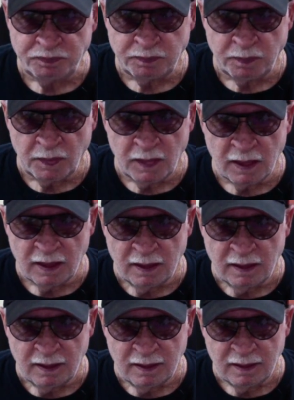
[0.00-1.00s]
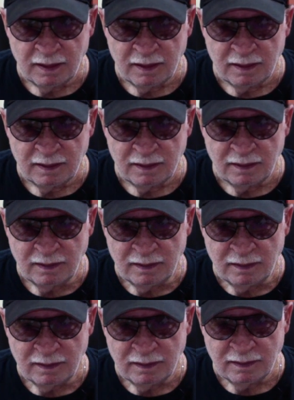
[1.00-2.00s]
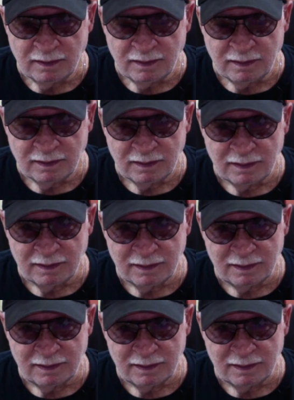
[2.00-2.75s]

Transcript: Nobody speaks.